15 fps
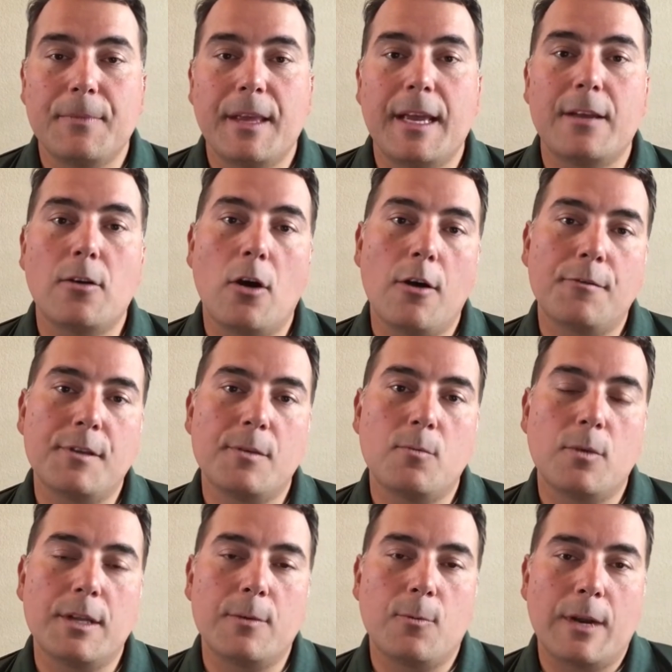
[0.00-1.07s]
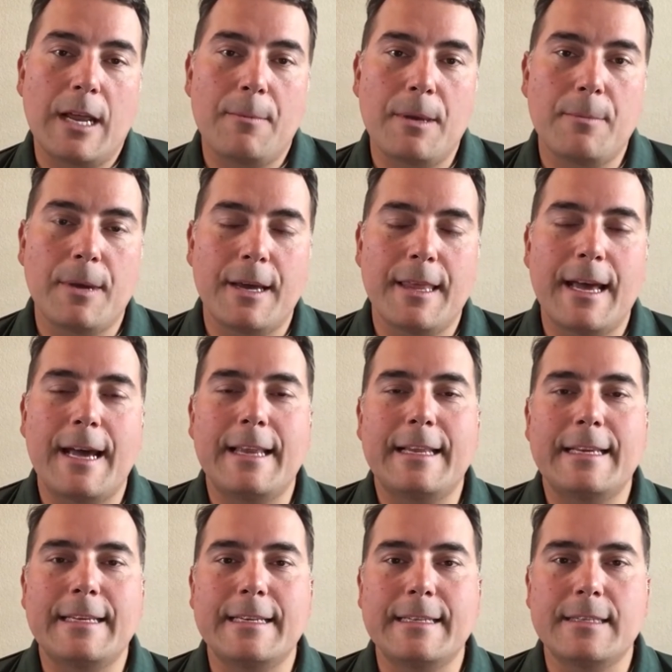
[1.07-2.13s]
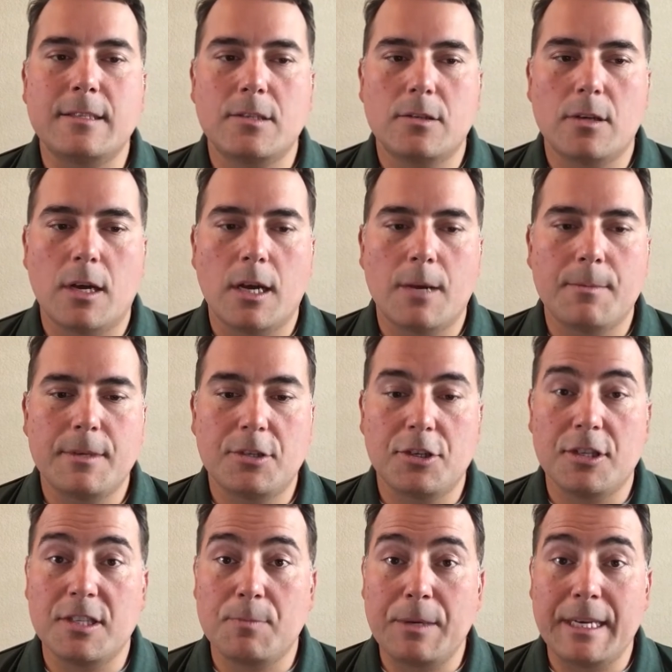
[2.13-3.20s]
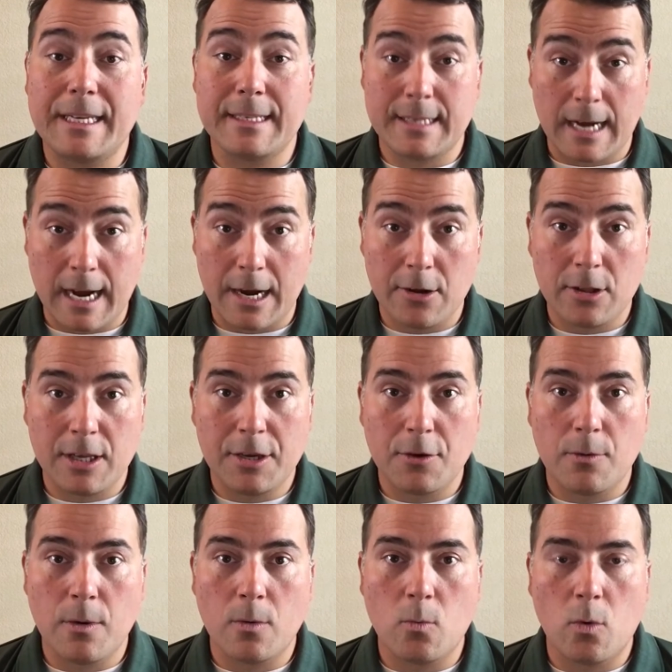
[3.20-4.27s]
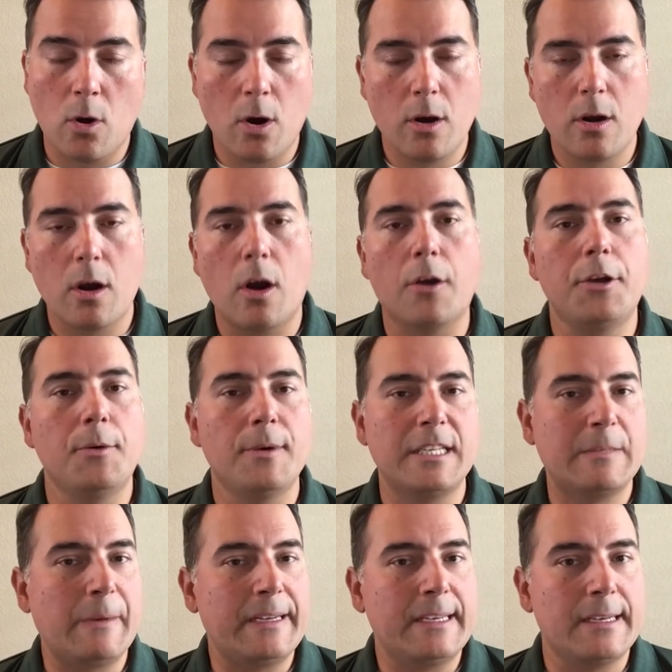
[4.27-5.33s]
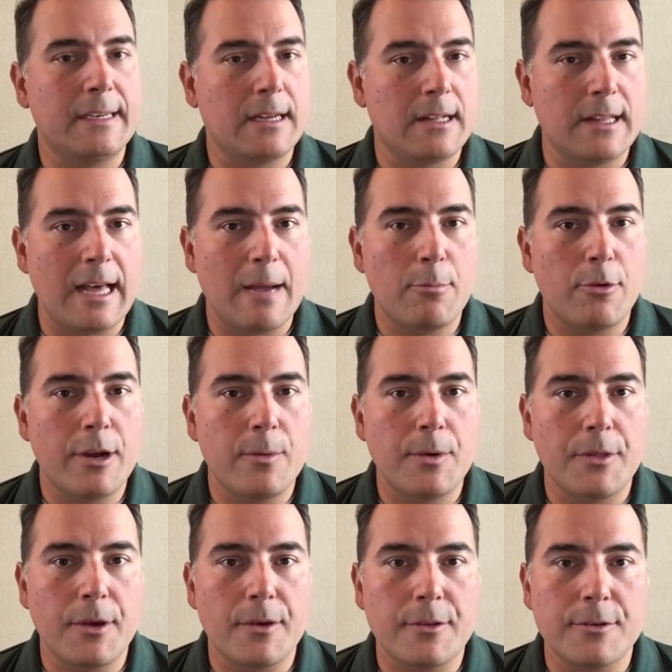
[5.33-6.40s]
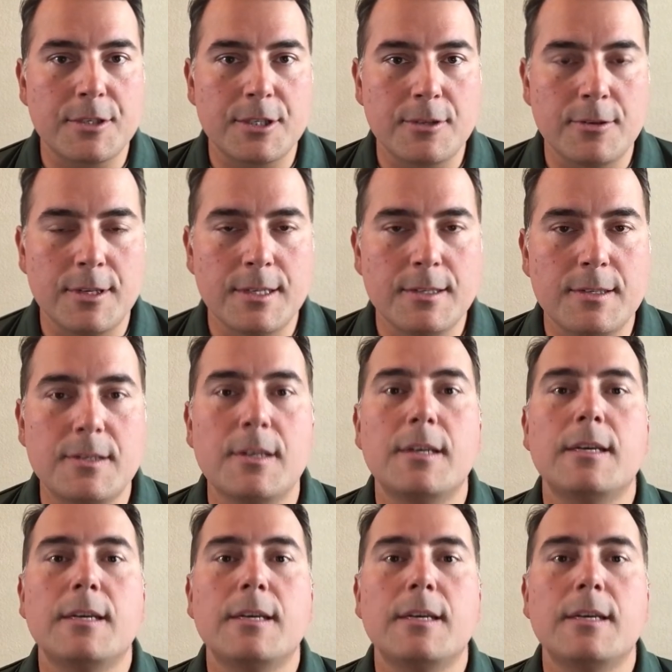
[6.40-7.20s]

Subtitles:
And often what I mean by that is, should this be entirely your own work? Are you expected to collaborate with other students?